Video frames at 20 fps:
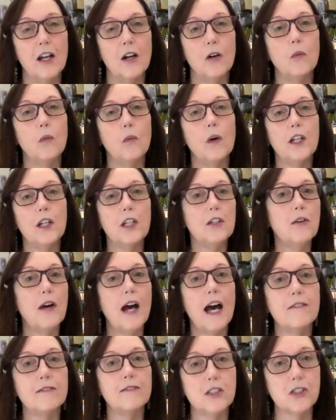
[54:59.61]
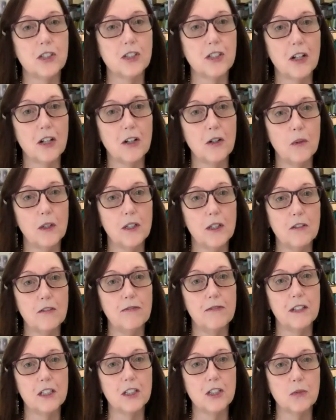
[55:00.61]
What do you have to show when you
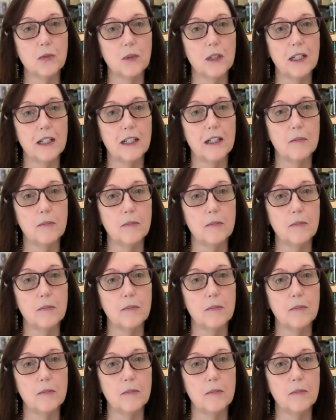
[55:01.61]
finish reading a